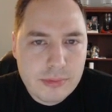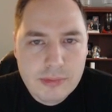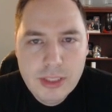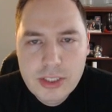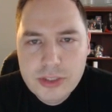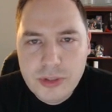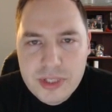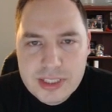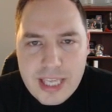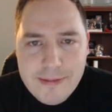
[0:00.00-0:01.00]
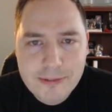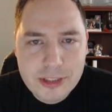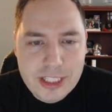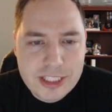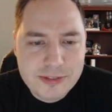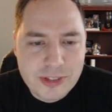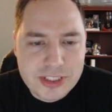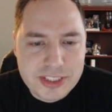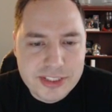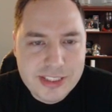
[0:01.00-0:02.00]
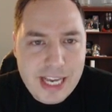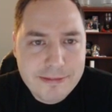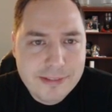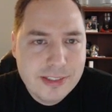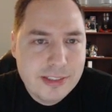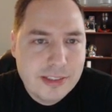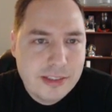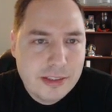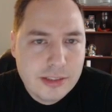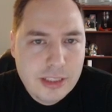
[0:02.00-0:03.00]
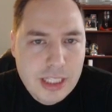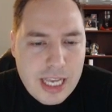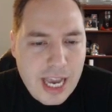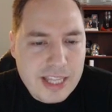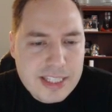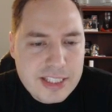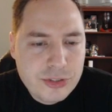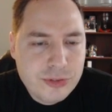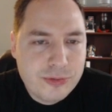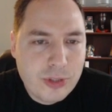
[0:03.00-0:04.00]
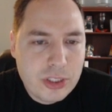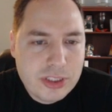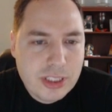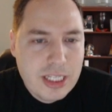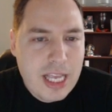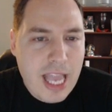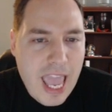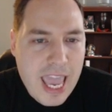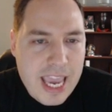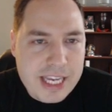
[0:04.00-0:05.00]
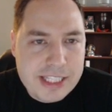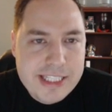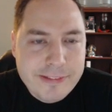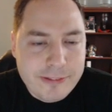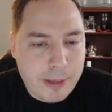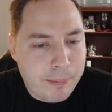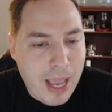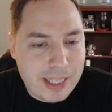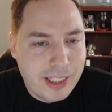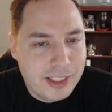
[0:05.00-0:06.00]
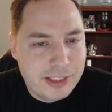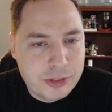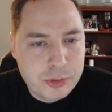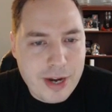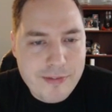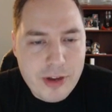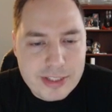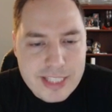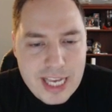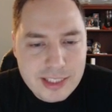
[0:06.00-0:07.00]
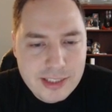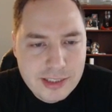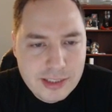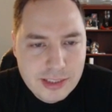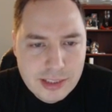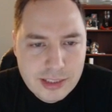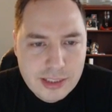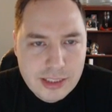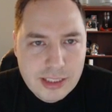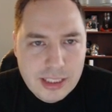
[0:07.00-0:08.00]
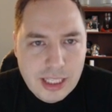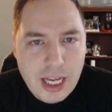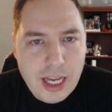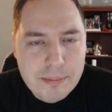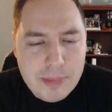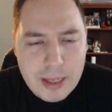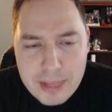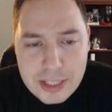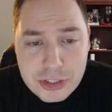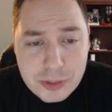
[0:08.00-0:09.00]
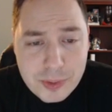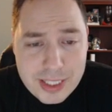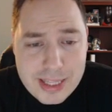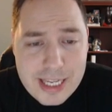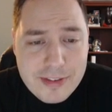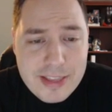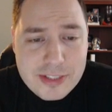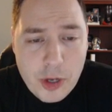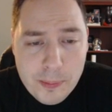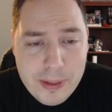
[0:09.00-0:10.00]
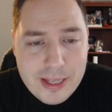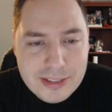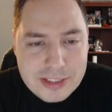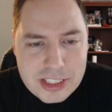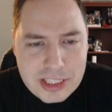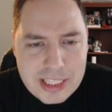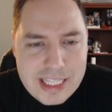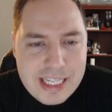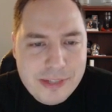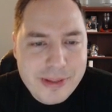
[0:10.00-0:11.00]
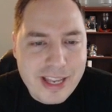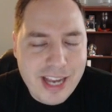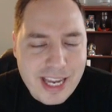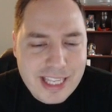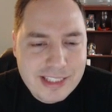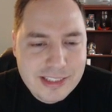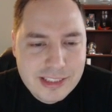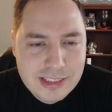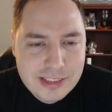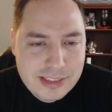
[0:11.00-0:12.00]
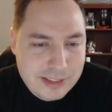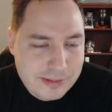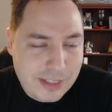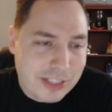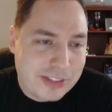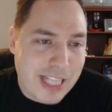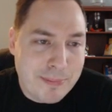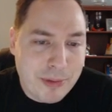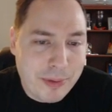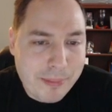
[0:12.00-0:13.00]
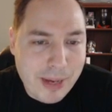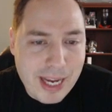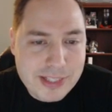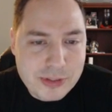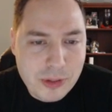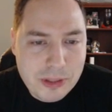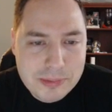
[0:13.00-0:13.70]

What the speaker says: So this game is versus Zeph. And this is versus a different P.E.K.K.A graveyard deck. I'm not sure what to think of this opening, just leading with a Knight. I'll stop it with my Ice Golem.